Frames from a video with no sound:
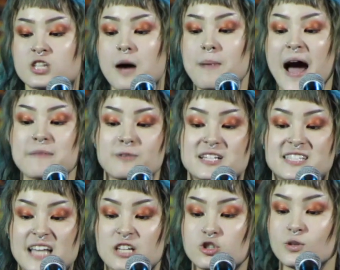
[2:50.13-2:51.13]
Stop
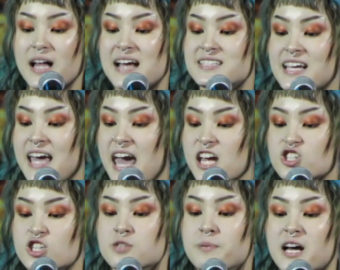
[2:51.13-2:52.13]
hypersexualizing
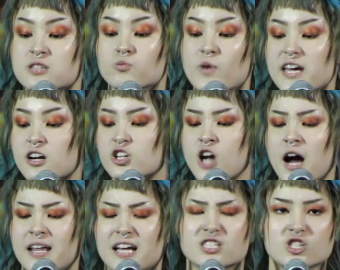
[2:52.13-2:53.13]
Asians because we are
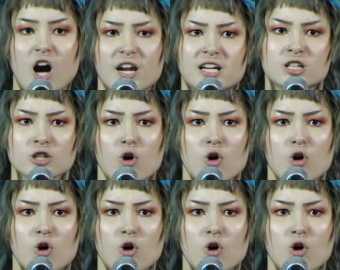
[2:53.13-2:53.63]
not exotic